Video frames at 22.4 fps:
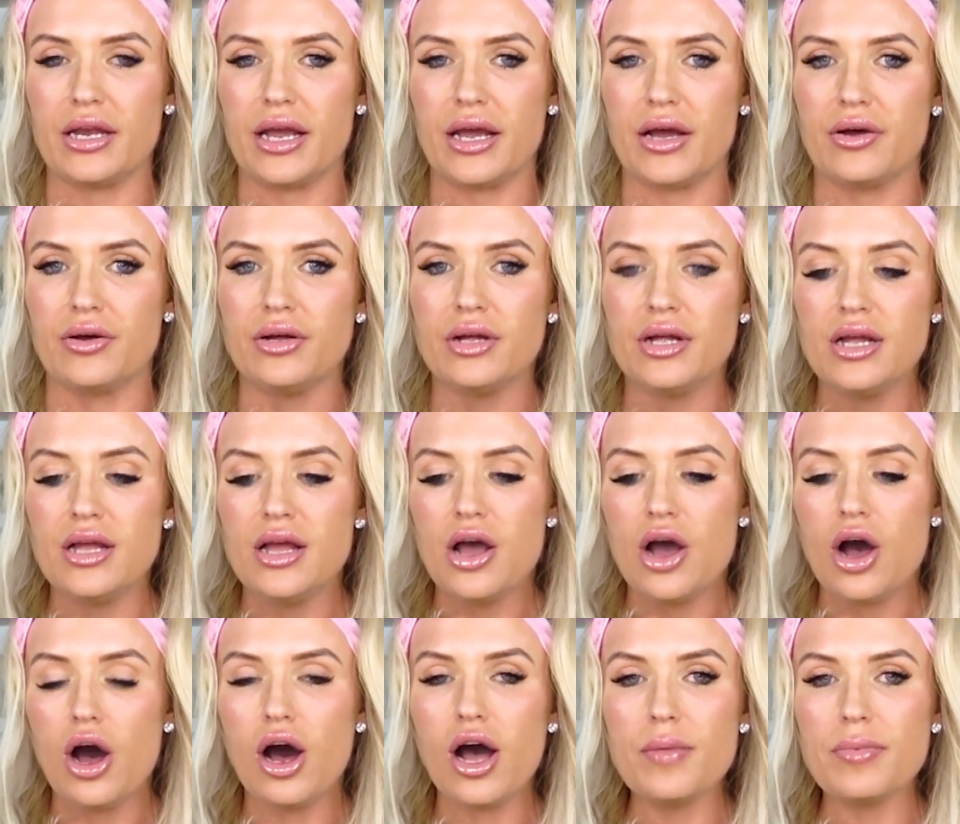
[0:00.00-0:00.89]
Now,
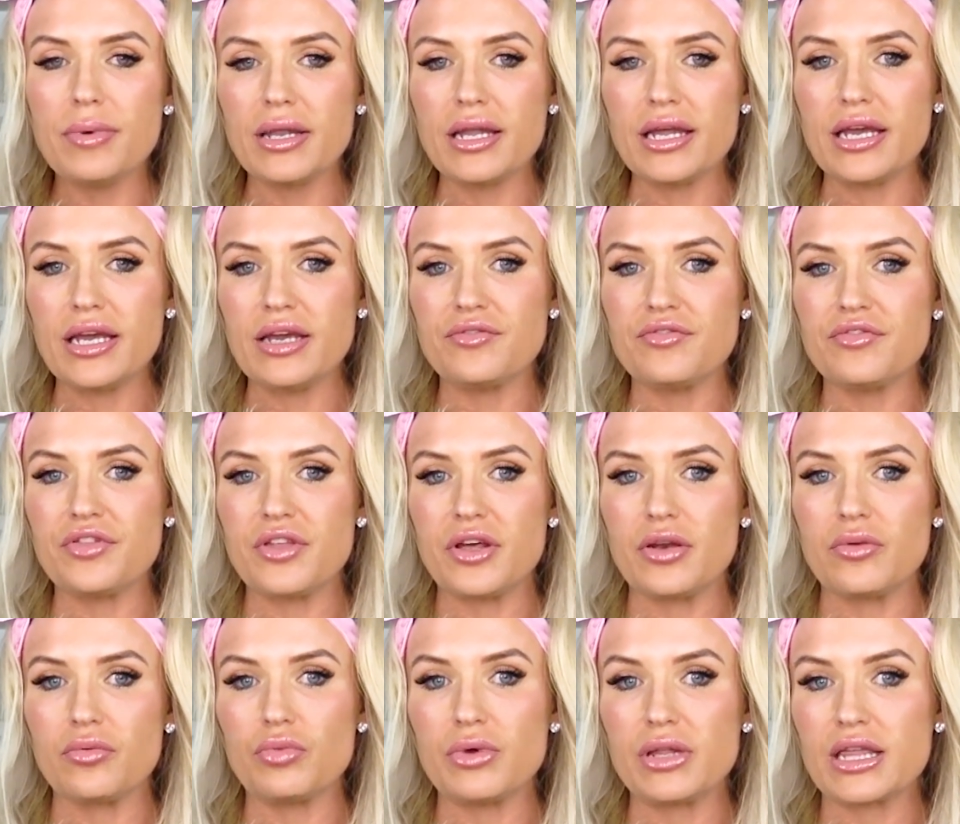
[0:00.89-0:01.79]
I believe
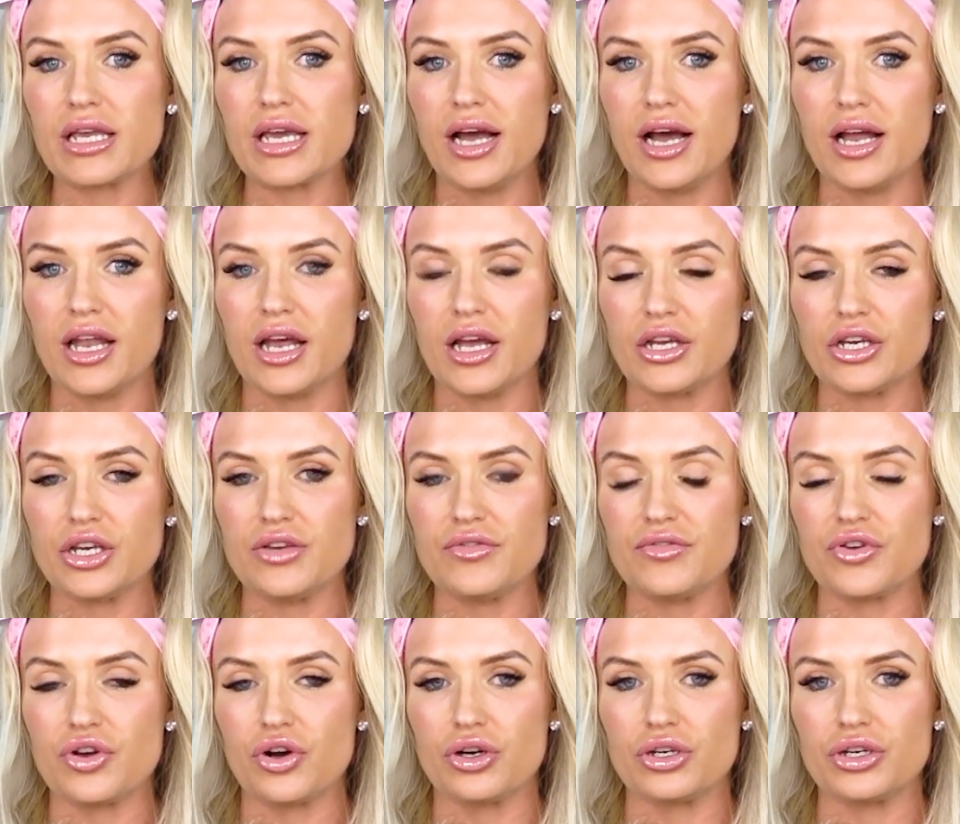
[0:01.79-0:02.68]
that with color,
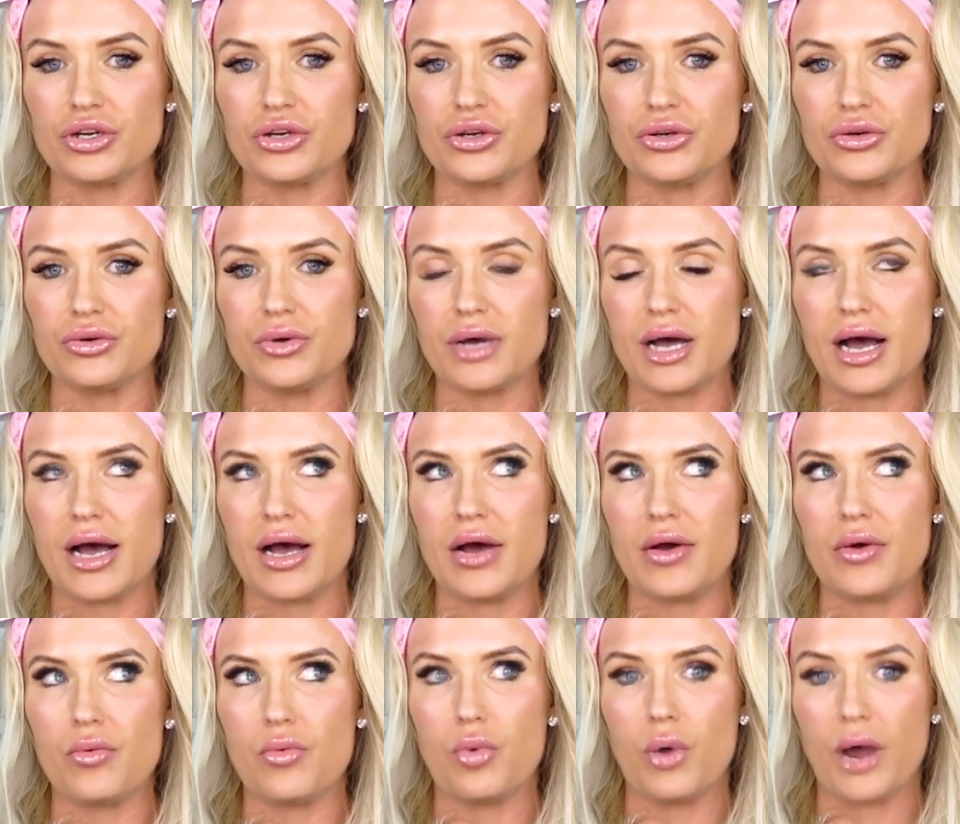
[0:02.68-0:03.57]
you've got to
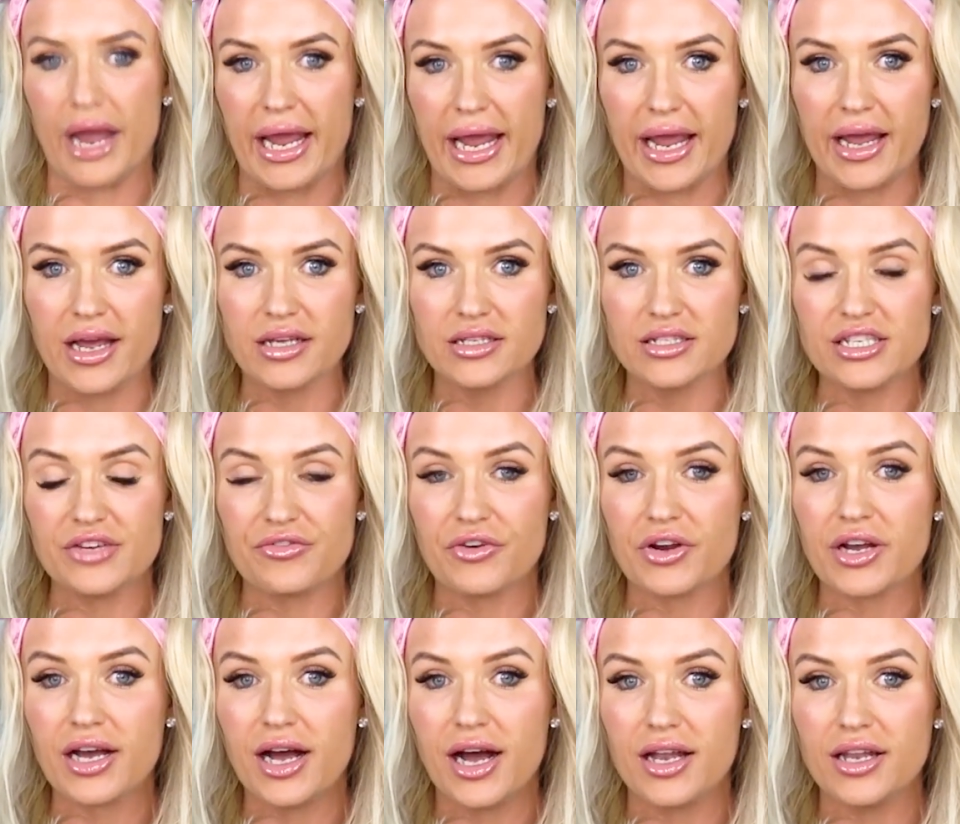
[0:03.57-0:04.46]
wear
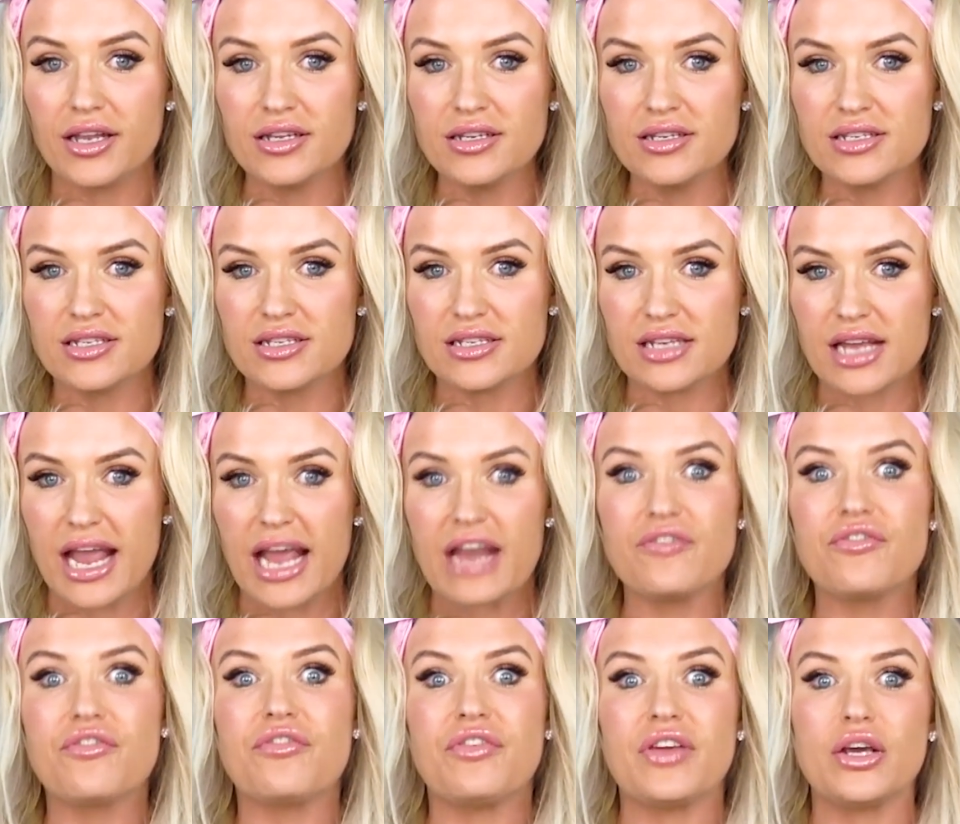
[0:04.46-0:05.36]
different colors
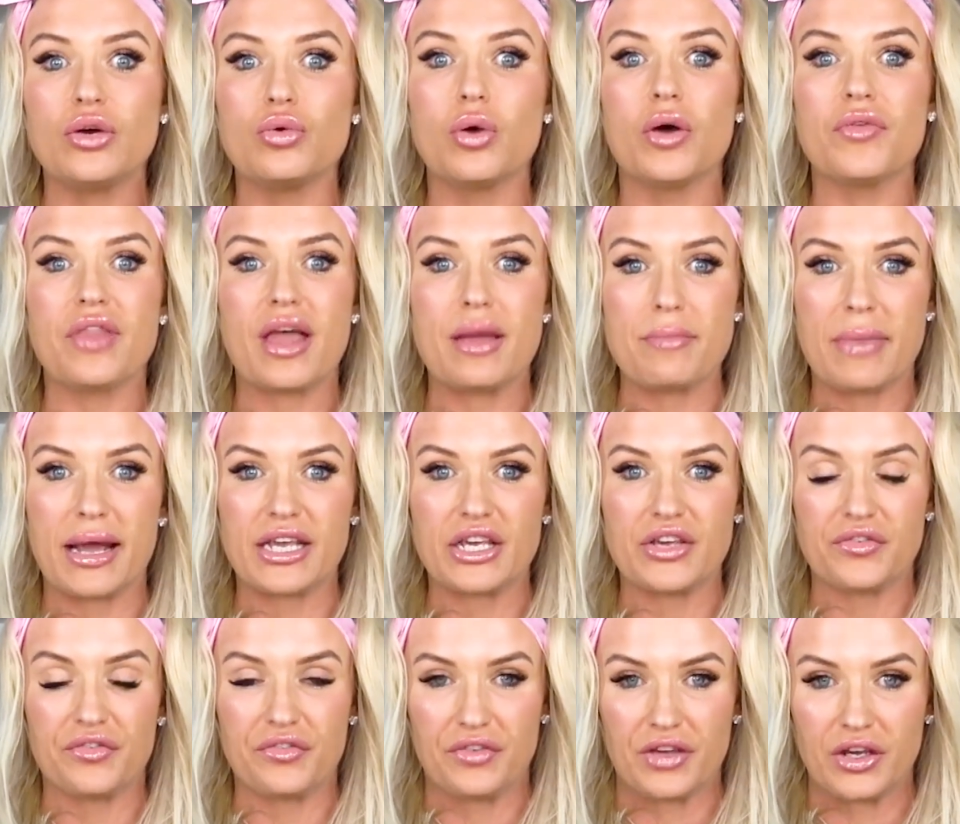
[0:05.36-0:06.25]
and feel what they
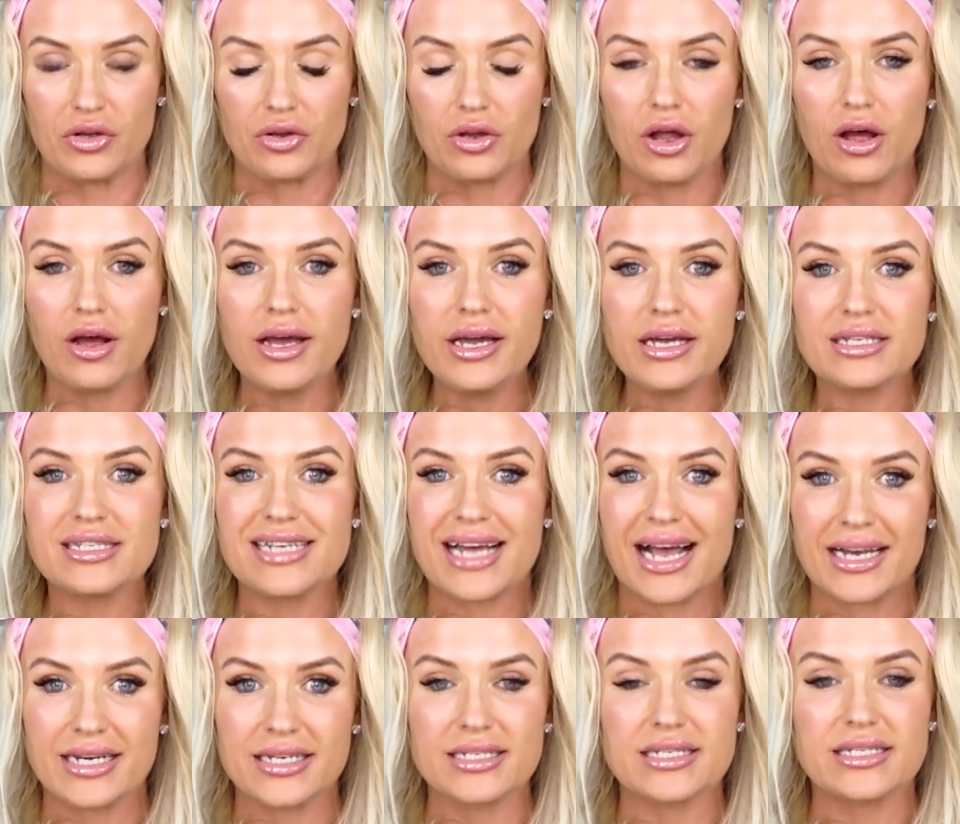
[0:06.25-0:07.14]
make you feel like
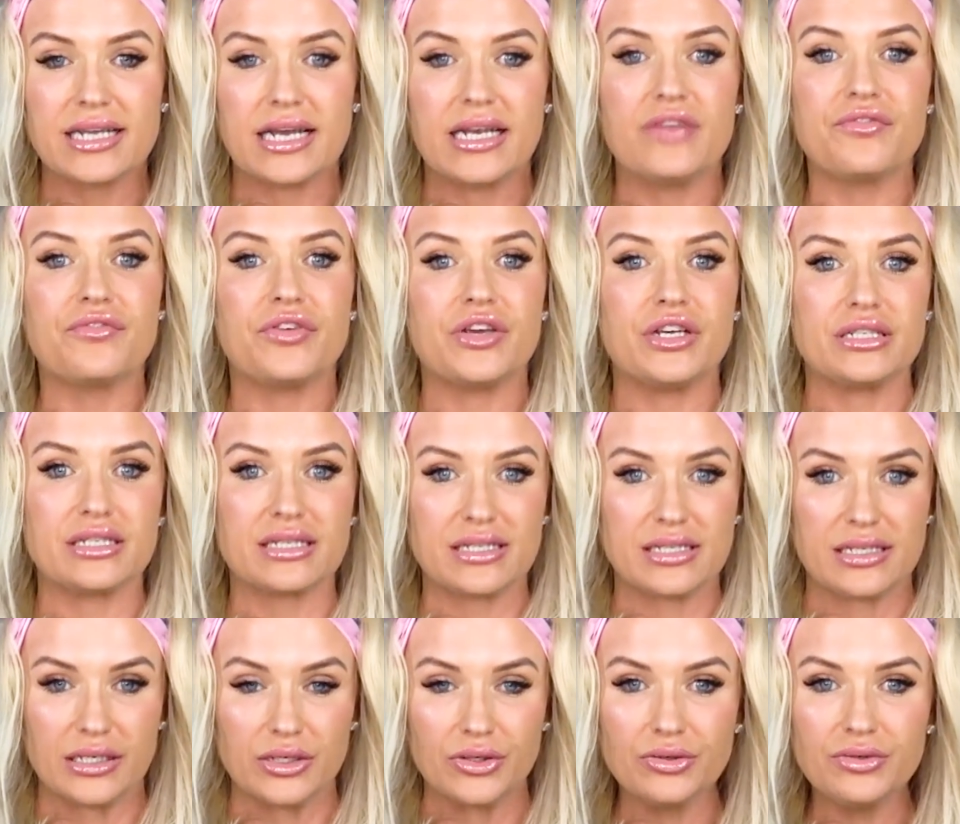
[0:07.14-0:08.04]
to understand it for
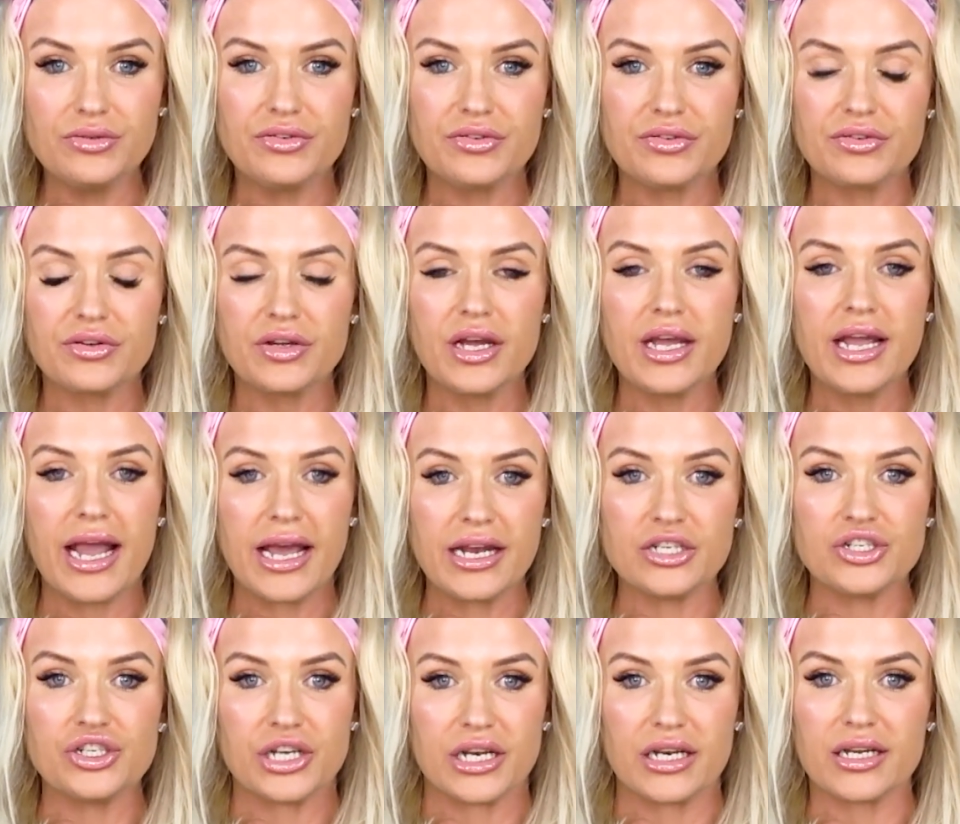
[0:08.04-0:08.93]
yourself
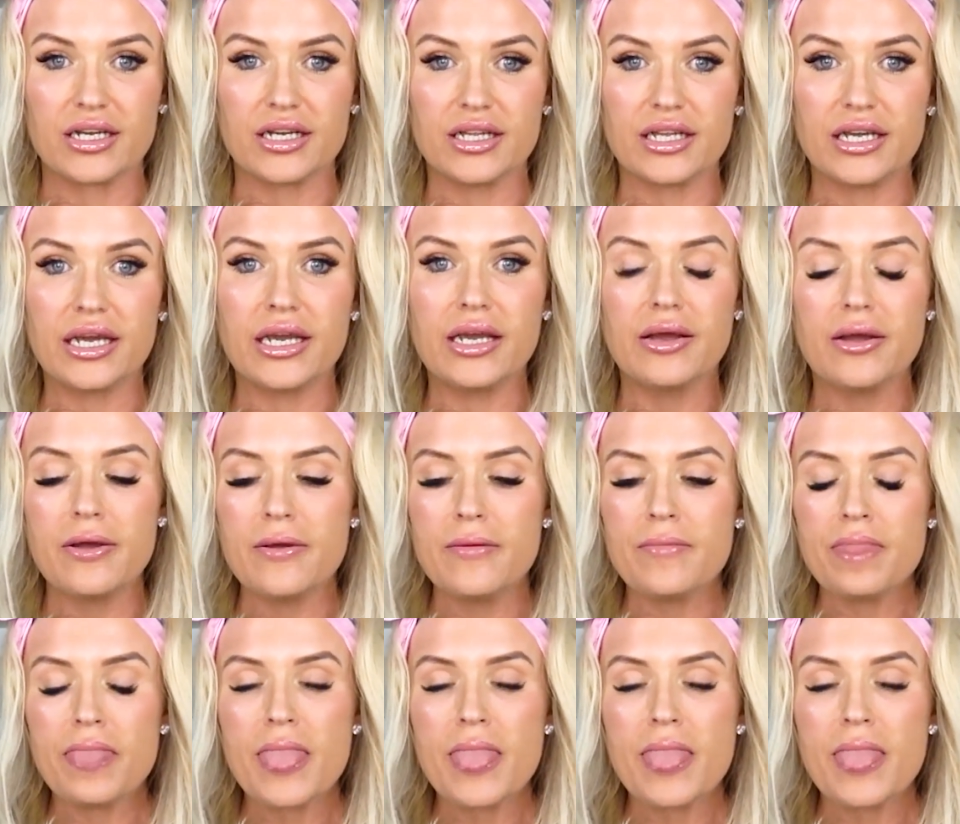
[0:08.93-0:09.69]
energetically.